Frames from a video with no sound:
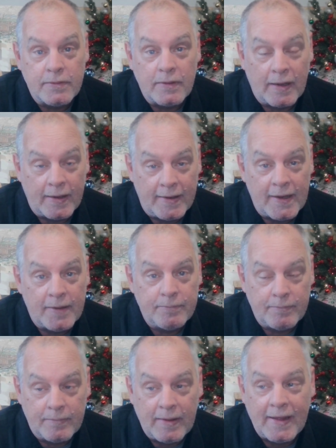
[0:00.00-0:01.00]
I am
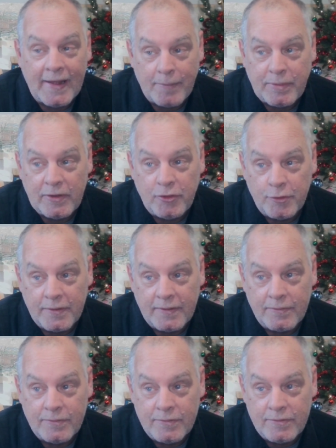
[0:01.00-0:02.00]
happy to the
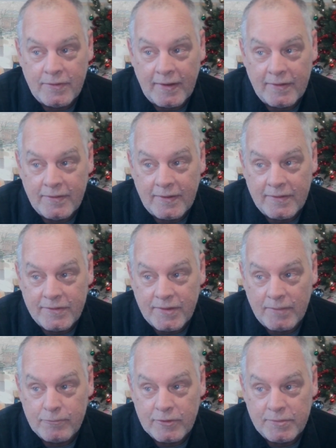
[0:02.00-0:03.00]
in
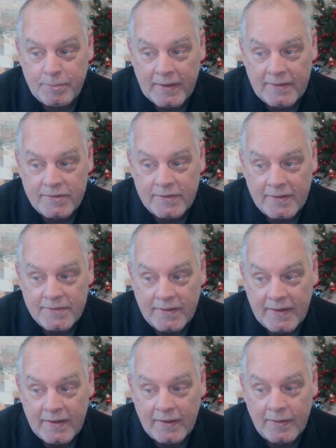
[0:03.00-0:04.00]
some respects that it's
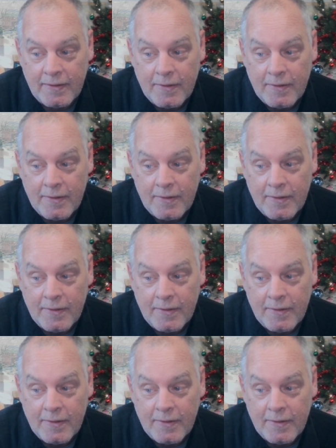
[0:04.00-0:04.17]
getting